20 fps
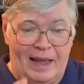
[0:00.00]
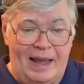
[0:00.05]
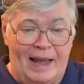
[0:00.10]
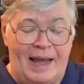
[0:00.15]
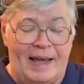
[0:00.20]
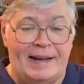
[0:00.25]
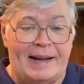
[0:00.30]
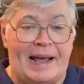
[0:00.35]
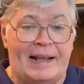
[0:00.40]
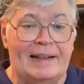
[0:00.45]

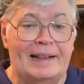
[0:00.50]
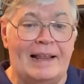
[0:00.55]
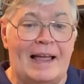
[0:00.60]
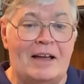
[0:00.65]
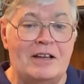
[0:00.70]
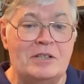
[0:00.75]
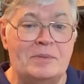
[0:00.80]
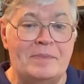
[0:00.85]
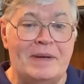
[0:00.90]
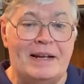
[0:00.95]
And that
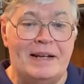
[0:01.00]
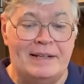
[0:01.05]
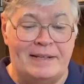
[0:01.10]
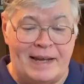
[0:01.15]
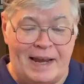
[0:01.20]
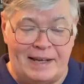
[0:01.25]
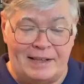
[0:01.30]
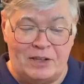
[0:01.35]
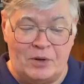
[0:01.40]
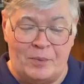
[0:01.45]
allows me to
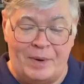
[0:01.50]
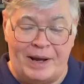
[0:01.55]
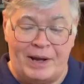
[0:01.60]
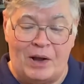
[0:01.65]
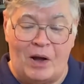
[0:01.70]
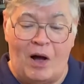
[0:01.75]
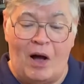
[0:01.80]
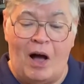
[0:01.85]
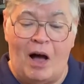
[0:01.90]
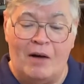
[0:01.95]
take the
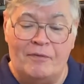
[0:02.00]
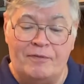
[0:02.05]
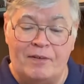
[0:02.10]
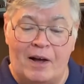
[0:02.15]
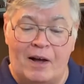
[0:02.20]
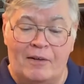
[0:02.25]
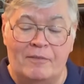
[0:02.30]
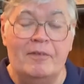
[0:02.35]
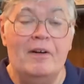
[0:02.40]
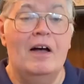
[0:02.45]
ring off
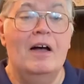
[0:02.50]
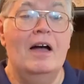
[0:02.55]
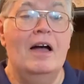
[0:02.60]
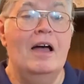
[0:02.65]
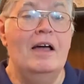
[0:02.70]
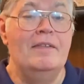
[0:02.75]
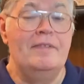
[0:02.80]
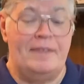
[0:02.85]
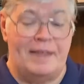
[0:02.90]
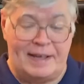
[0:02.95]
of
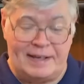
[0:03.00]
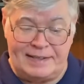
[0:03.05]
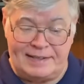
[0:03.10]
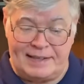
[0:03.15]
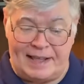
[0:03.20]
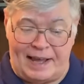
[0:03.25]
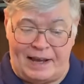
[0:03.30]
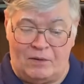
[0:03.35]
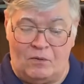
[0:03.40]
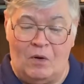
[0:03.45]
things
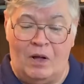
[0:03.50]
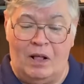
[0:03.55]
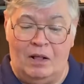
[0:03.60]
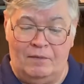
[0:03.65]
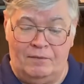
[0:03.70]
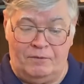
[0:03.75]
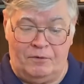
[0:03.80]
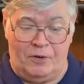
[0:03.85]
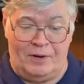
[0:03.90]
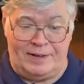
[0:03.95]
like,
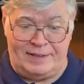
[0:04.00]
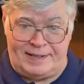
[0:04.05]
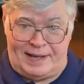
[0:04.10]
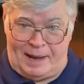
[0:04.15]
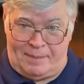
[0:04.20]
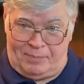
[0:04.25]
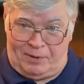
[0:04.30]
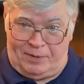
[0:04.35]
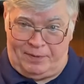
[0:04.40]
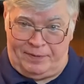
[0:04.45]
well, for
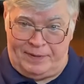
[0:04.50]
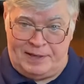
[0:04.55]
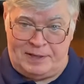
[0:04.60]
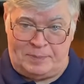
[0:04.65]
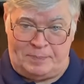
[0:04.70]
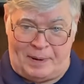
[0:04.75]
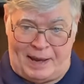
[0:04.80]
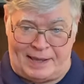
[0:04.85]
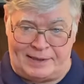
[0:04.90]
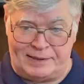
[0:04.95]
example, this
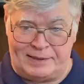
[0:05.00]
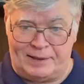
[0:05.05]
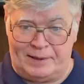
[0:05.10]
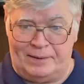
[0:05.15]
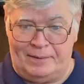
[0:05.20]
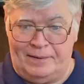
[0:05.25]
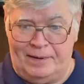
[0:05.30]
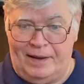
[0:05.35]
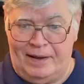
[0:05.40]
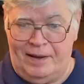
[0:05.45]
pencil.
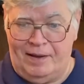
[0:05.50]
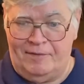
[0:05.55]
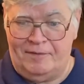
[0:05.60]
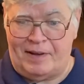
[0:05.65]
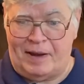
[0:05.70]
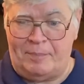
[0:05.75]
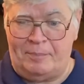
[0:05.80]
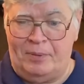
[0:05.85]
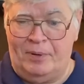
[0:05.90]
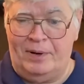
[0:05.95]

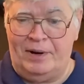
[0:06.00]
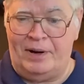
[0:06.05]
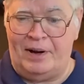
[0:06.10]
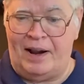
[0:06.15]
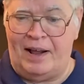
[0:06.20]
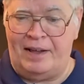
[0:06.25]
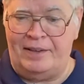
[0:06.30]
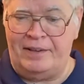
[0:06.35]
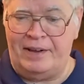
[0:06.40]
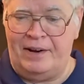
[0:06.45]
If I put it
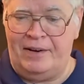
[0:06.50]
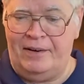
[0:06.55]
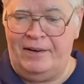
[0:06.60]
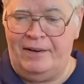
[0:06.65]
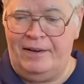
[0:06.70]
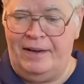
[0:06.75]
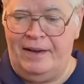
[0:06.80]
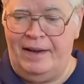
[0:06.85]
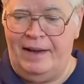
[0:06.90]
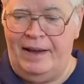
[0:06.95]
on there
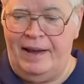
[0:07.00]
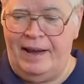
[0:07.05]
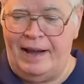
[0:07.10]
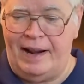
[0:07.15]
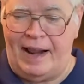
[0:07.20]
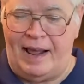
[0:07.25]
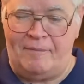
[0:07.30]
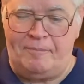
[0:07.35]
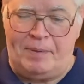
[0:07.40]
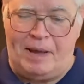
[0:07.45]

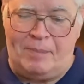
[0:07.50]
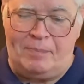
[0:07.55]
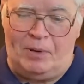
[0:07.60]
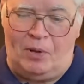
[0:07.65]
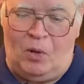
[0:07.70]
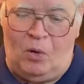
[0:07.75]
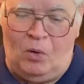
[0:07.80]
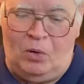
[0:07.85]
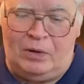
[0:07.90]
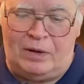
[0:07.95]
and have people
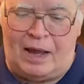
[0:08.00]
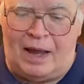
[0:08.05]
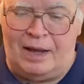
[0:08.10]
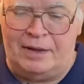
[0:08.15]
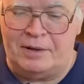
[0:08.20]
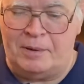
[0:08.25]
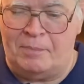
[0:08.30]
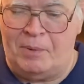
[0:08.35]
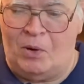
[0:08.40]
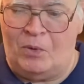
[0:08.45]
hold on
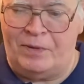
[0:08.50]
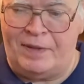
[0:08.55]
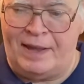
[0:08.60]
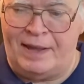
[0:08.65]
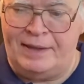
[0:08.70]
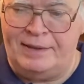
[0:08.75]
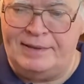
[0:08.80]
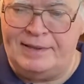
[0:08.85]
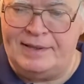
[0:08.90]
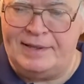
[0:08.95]
to both
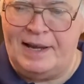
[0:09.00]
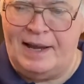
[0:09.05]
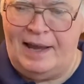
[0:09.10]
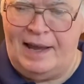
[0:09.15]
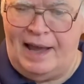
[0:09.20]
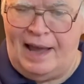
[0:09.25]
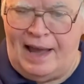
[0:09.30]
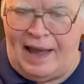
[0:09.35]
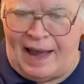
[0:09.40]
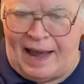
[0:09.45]
ends,
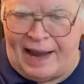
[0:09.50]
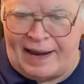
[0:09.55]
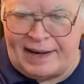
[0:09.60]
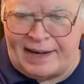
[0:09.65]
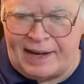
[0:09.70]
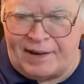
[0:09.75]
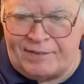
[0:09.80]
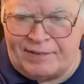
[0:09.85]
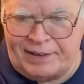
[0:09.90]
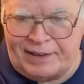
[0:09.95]
I can
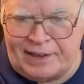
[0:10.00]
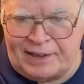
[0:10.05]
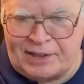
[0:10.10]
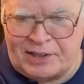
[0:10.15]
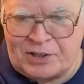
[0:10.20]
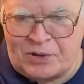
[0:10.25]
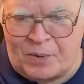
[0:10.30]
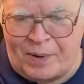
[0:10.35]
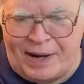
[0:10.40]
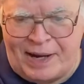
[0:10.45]
give it a little
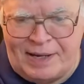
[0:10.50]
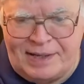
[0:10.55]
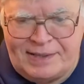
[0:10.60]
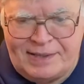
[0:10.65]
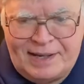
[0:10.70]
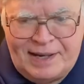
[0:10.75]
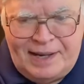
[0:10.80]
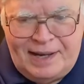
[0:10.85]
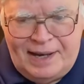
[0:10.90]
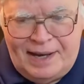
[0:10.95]

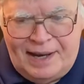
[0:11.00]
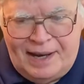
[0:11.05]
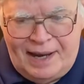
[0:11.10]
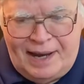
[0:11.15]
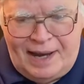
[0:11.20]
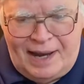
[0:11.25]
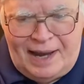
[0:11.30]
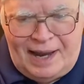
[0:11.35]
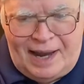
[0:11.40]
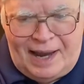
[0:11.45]
squeeze
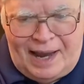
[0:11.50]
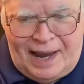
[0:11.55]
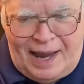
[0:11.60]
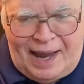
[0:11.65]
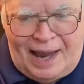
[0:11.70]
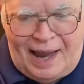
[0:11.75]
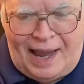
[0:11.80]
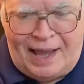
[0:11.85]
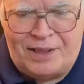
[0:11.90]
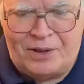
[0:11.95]

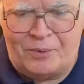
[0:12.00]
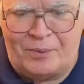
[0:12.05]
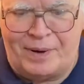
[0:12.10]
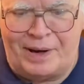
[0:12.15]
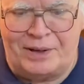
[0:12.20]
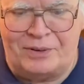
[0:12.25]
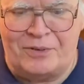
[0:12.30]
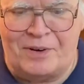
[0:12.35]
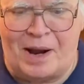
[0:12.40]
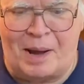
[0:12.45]
and the
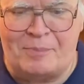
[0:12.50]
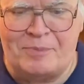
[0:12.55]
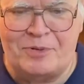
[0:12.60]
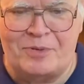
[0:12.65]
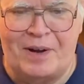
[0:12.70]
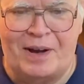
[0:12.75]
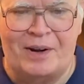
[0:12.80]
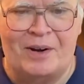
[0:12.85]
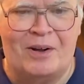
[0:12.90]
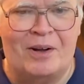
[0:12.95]
ring drops
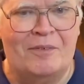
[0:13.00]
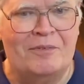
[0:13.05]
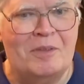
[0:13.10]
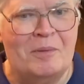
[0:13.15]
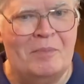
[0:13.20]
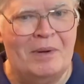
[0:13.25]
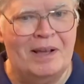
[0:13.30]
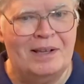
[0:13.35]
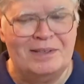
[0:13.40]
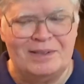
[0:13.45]
right off
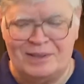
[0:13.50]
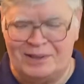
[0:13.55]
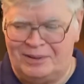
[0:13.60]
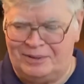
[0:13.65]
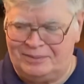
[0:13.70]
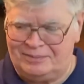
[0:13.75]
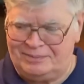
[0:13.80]
the pencil.